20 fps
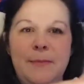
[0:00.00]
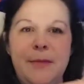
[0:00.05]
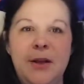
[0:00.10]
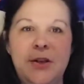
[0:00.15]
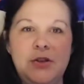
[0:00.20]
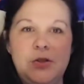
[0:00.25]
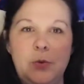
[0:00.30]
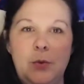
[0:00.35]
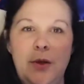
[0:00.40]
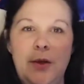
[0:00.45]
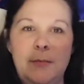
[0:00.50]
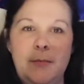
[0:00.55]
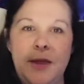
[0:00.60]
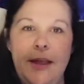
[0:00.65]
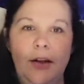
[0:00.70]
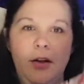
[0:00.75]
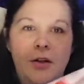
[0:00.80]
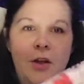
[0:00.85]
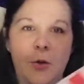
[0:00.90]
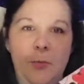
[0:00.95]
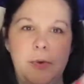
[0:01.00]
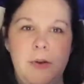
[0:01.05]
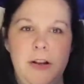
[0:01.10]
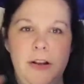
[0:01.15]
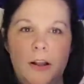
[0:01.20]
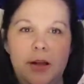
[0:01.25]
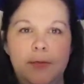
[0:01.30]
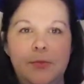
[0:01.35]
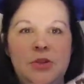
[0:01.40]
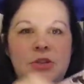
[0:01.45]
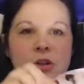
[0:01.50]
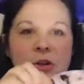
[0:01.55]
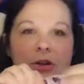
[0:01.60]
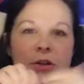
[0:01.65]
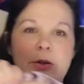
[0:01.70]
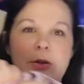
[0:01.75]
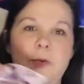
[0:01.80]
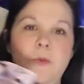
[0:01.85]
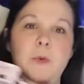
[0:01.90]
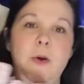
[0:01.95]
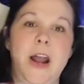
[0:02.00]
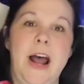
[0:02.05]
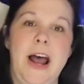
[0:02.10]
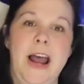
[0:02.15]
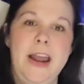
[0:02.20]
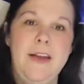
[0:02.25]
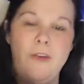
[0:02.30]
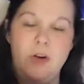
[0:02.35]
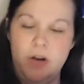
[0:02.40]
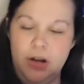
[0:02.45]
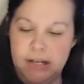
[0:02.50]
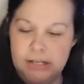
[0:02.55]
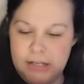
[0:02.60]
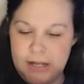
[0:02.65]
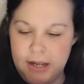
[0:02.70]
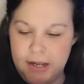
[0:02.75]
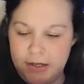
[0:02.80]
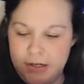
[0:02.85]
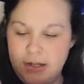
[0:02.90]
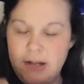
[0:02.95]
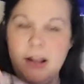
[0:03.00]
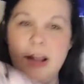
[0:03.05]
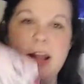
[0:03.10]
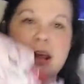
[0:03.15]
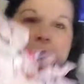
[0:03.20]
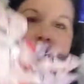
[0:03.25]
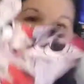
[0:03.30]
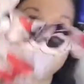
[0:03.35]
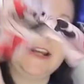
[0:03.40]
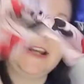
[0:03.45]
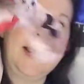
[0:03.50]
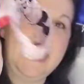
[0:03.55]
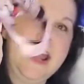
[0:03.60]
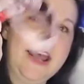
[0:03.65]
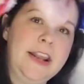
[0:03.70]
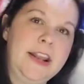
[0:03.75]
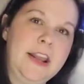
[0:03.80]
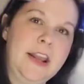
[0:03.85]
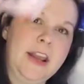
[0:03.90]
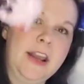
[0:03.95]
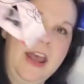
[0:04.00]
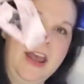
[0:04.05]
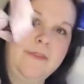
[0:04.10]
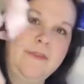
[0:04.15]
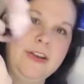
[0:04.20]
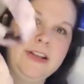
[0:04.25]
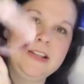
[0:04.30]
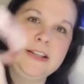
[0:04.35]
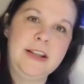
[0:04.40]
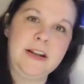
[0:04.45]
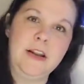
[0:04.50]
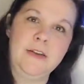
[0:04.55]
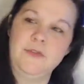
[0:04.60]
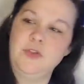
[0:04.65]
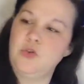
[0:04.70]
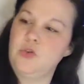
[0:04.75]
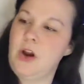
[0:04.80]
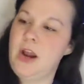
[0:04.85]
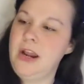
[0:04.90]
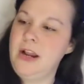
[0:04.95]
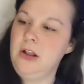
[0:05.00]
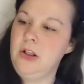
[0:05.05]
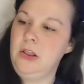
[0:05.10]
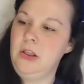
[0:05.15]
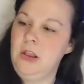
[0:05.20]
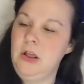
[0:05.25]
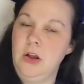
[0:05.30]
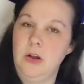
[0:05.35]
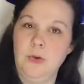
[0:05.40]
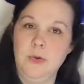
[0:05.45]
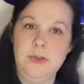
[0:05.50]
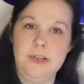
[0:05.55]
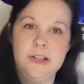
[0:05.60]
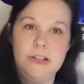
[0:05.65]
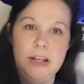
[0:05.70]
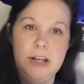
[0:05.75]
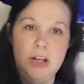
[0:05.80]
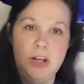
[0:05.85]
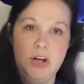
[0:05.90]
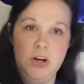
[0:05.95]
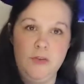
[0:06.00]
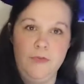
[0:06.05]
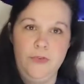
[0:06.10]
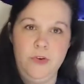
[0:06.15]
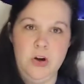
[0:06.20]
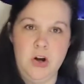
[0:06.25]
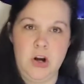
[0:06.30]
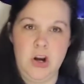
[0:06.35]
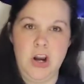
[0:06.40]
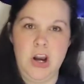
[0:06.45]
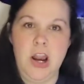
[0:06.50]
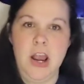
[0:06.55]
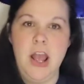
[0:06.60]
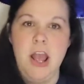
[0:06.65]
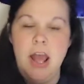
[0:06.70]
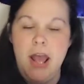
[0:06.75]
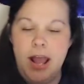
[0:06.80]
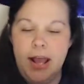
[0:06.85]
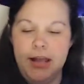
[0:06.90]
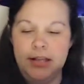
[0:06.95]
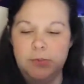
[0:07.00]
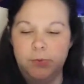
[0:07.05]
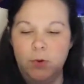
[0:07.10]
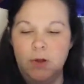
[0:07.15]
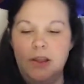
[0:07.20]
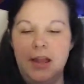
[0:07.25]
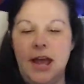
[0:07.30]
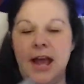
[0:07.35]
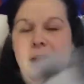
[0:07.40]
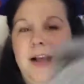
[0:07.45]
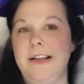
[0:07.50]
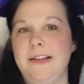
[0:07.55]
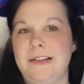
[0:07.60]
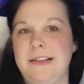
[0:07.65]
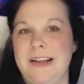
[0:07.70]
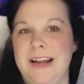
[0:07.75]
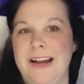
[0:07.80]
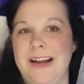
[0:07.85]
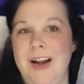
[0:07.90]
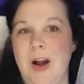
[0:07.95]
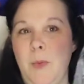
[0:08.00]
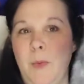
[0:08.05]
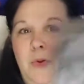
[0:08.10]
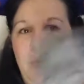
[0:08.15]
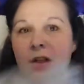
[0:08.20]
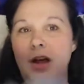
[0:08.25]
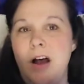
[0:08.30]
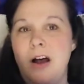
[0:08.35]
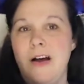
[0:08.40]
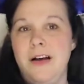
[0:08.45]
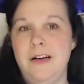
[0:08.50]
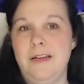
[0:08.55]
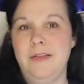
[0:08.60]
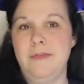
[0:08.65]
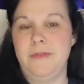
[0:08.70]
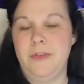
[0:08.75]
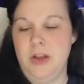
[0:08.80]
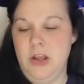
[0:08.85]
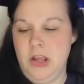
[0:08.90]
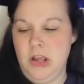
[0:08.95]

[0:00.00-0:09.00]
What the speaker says: Mouse wet bag. I'll open it up and show you. What I've already done is I have a set of dry clothes in here for her, as well as a couple of